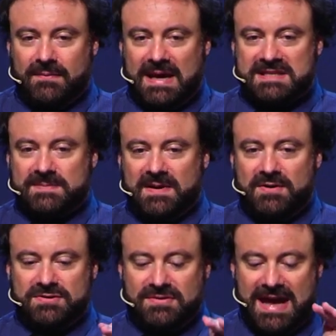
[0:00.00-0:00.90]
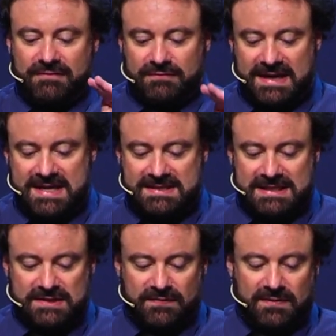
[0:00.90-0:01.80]
We are supposed to have
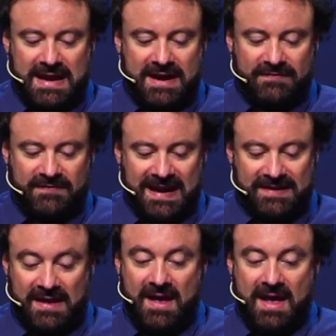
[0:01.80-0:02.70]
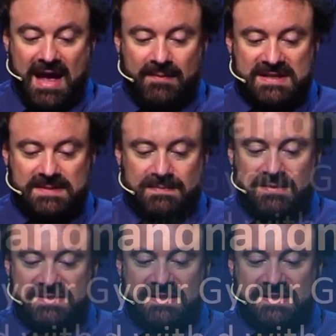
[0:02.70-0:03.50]
reasons for our faith, and we're supposed